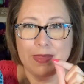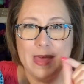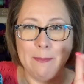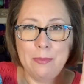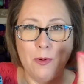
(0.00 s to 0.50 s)

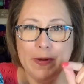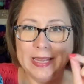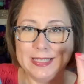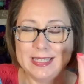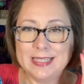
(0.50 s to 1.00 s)
that
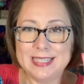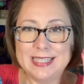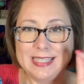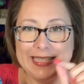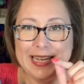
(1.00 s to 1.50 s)
point to
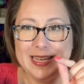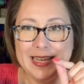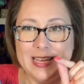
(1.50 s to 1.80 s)
stick